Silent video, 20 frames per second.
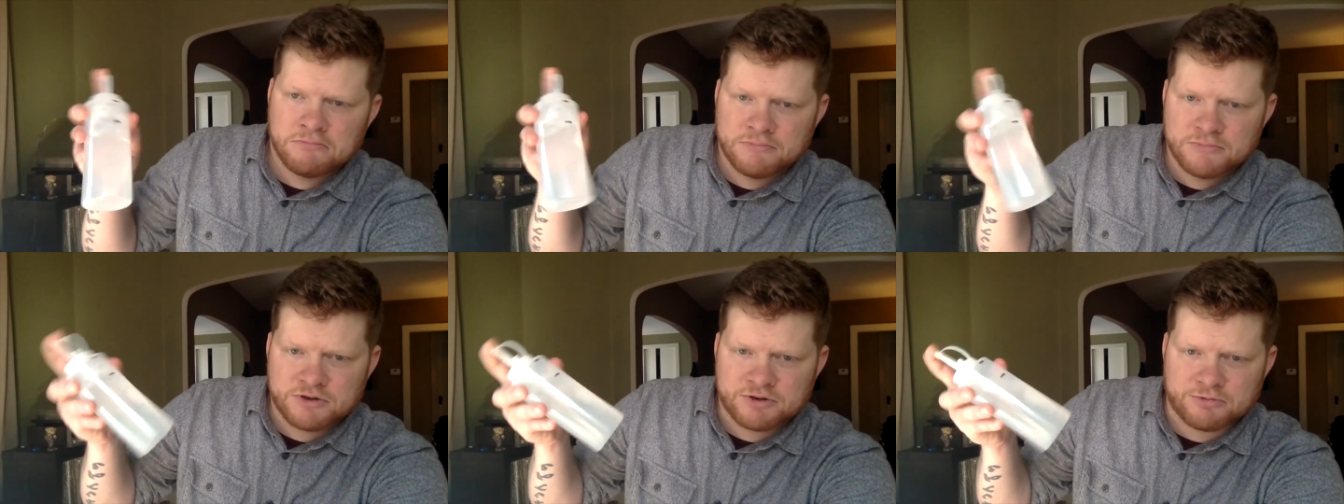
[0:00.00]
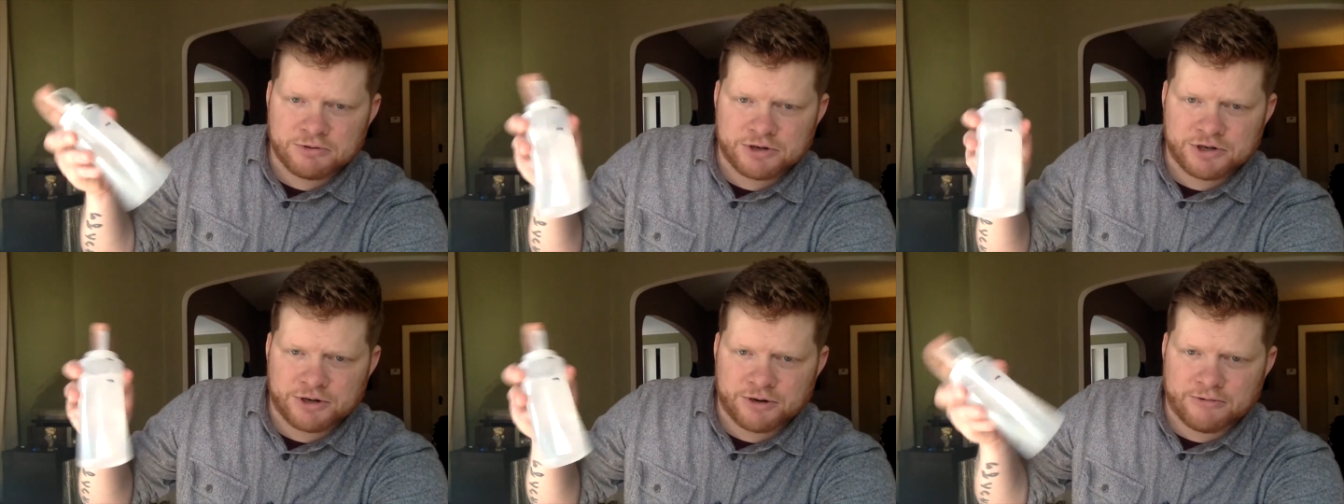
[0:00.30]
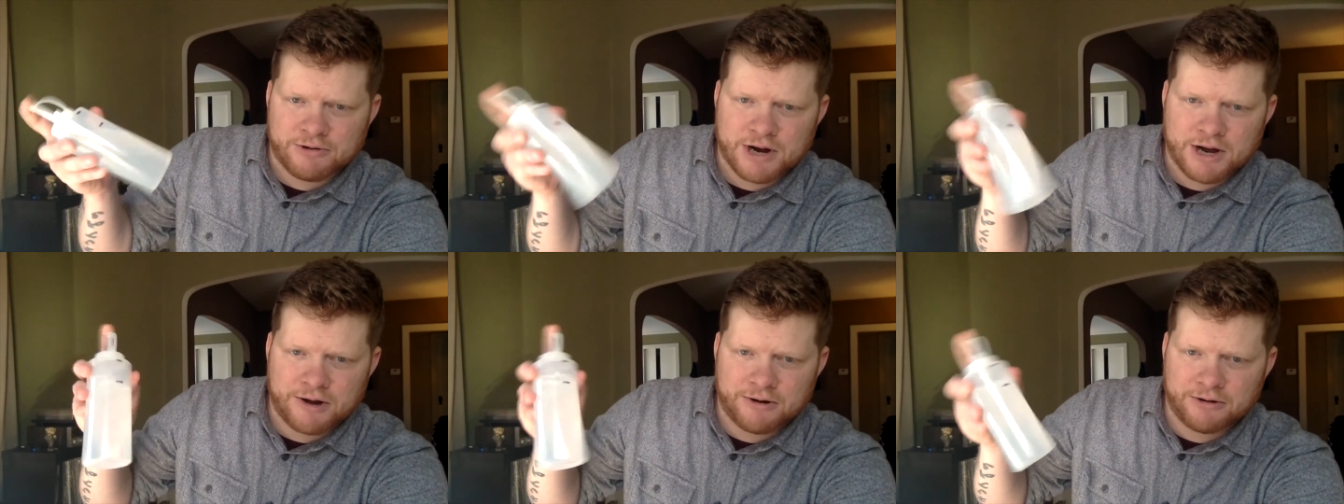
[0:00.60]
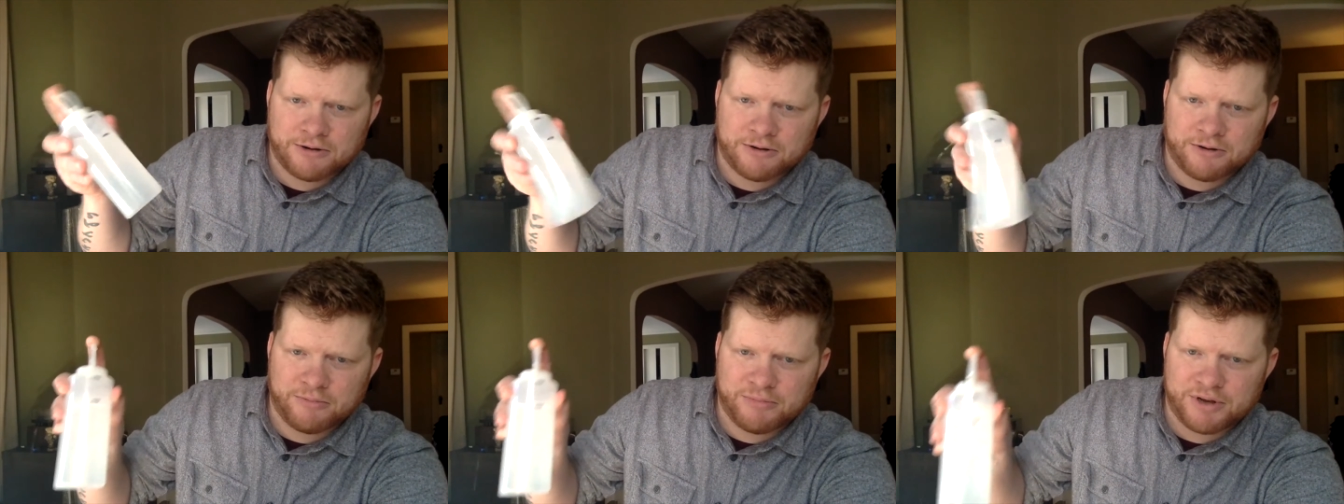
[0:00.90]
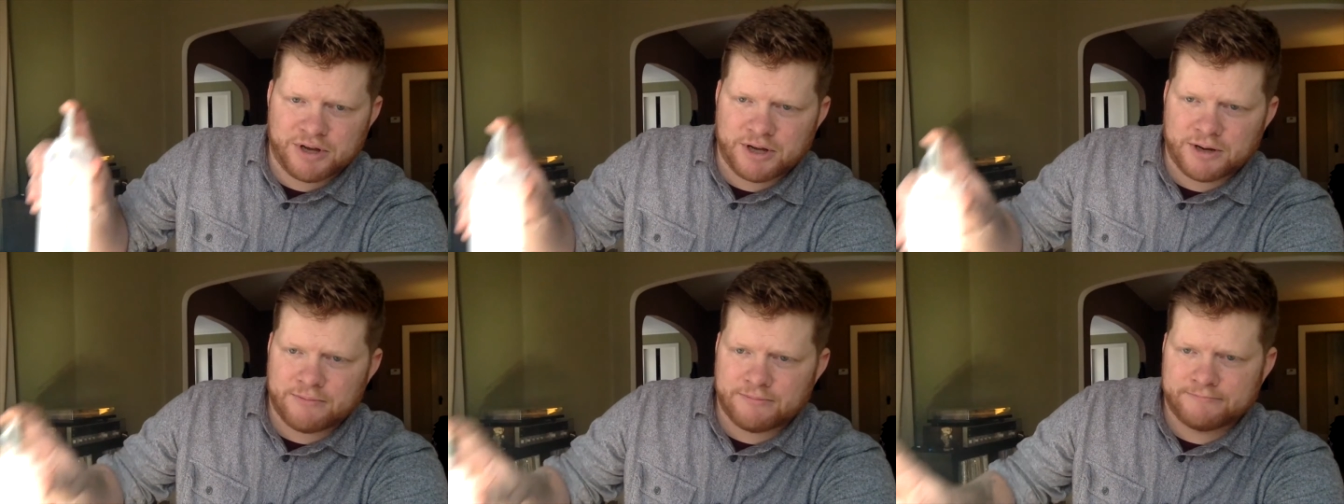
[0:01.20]
swish it around a little
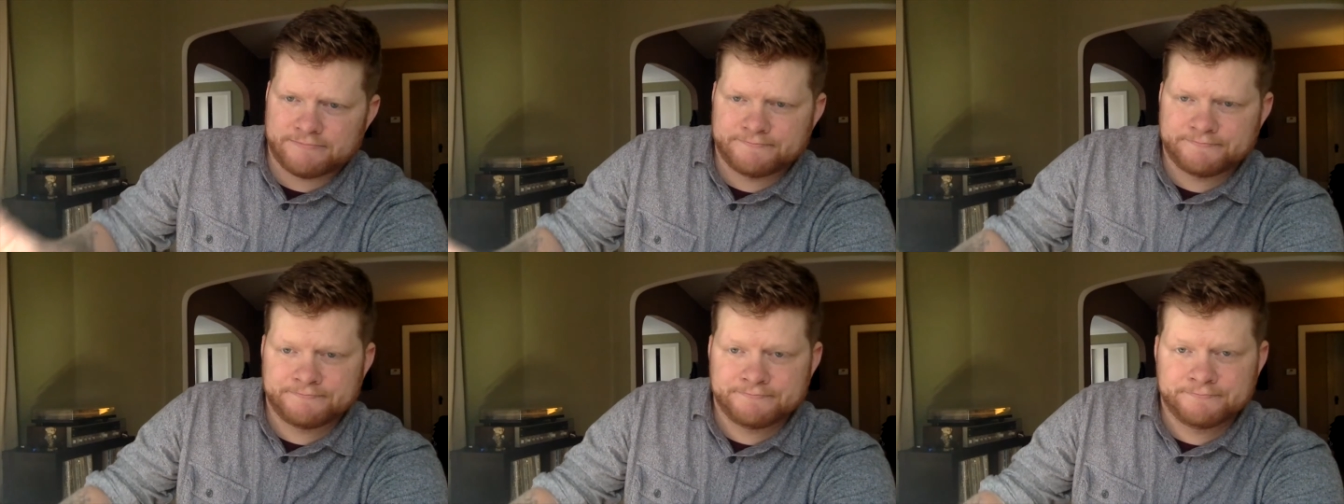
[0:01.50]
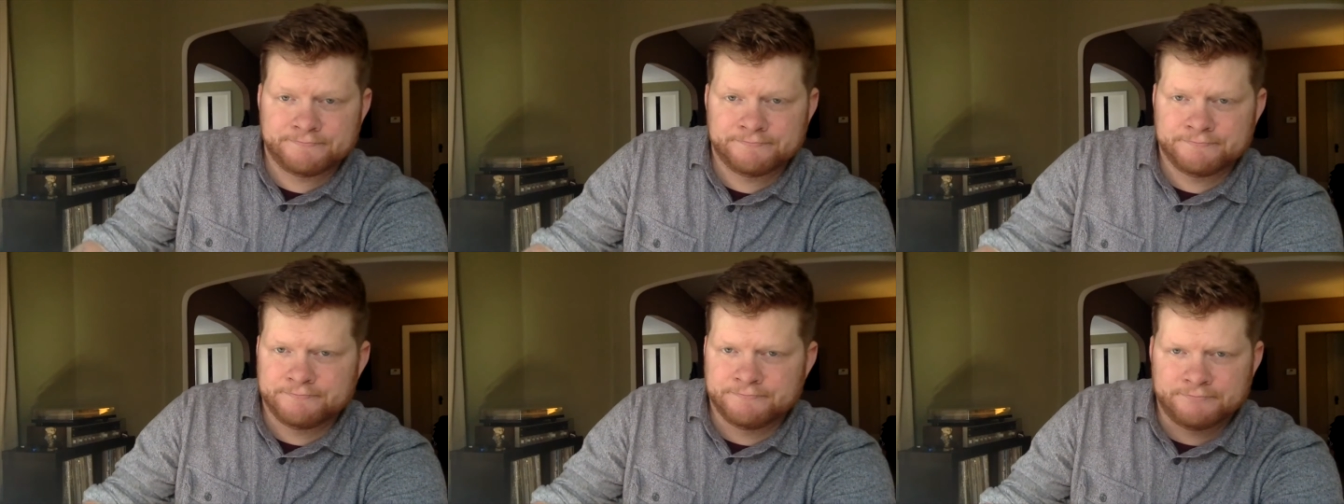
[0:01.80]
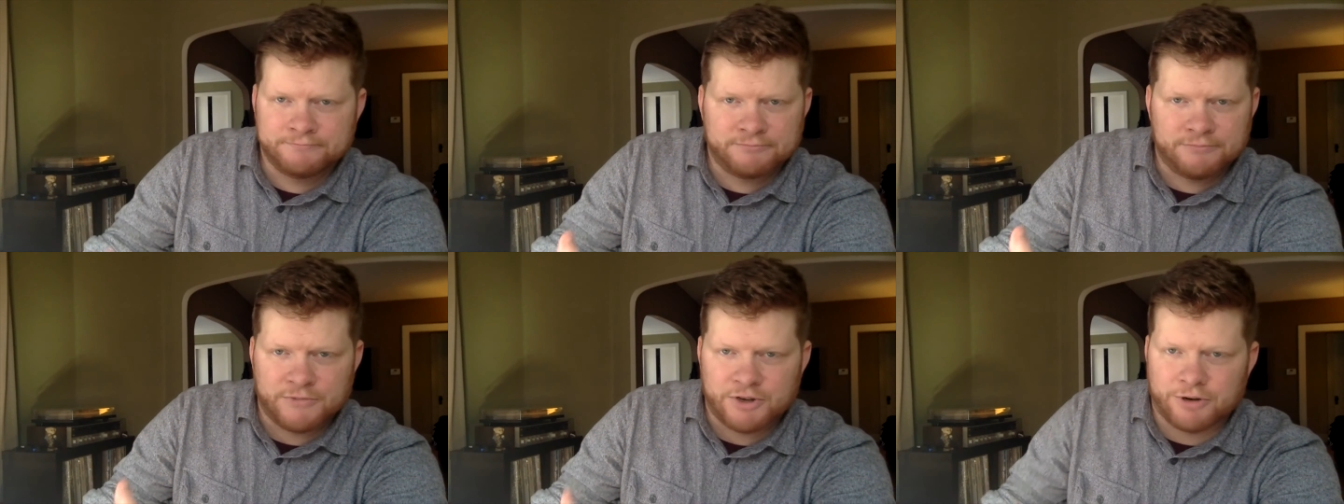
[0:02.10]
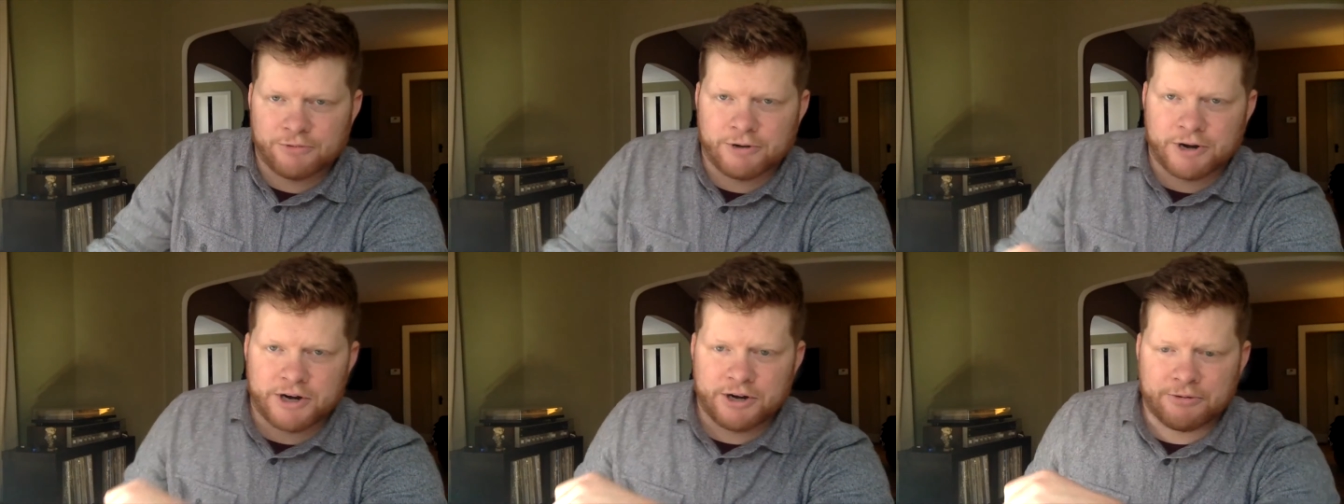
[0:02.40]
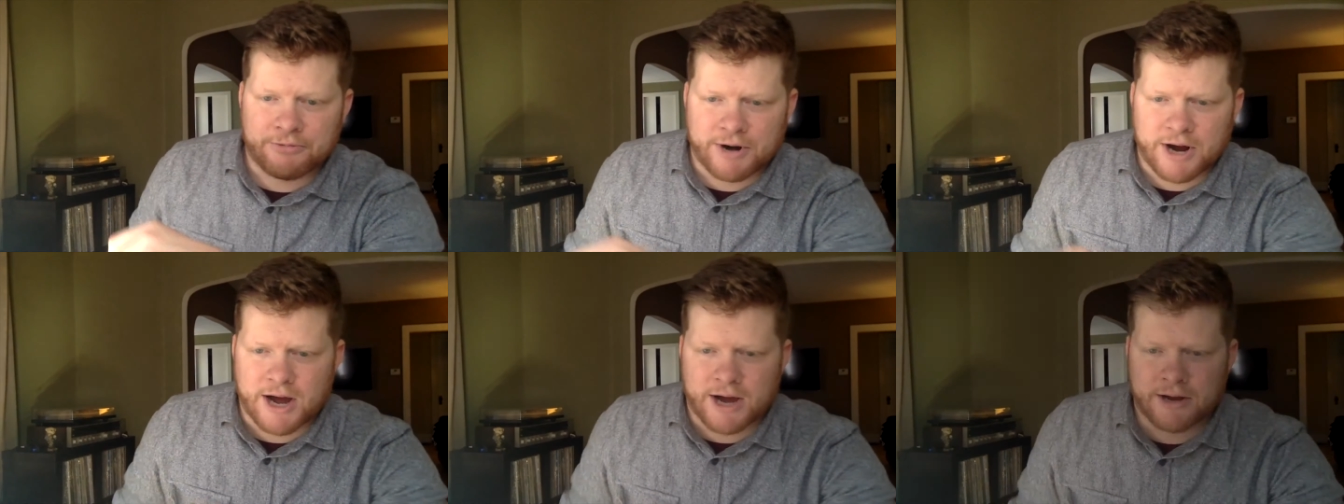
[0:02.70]
bit. You're ready
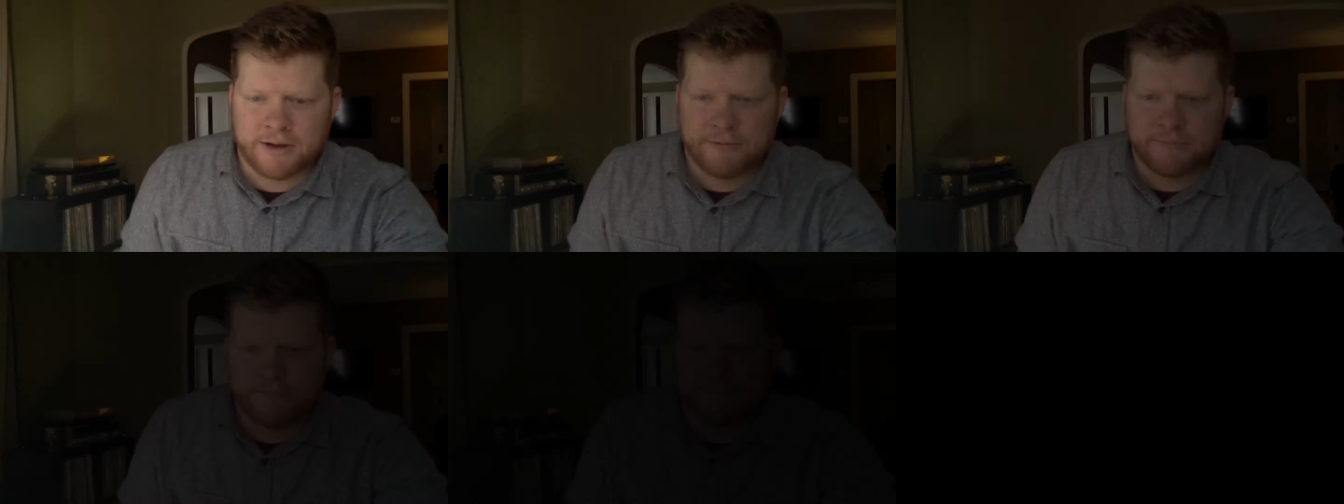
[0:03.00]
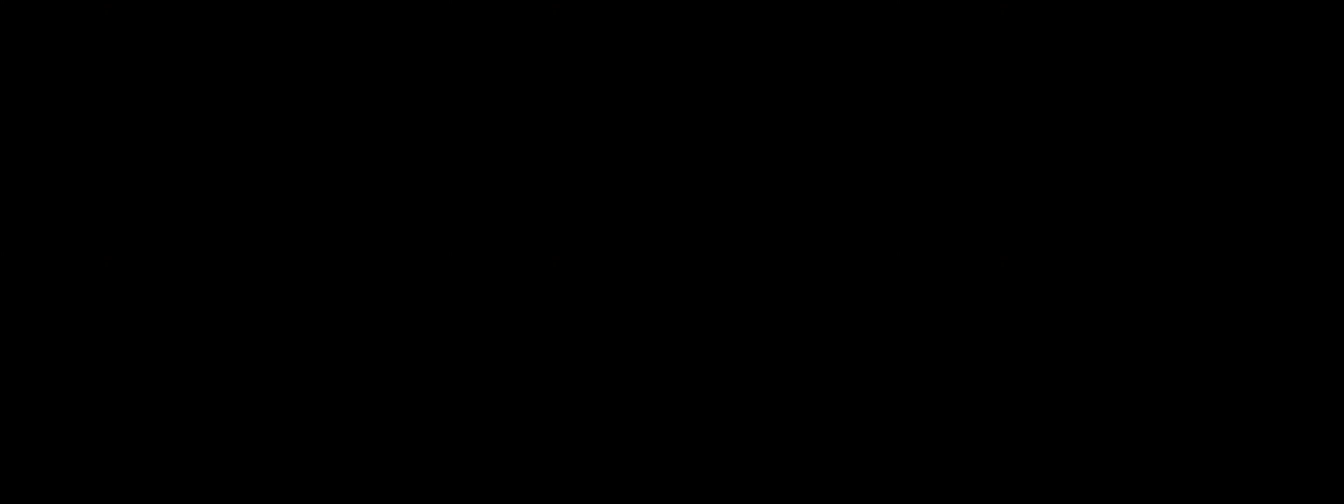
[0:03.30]
to rock.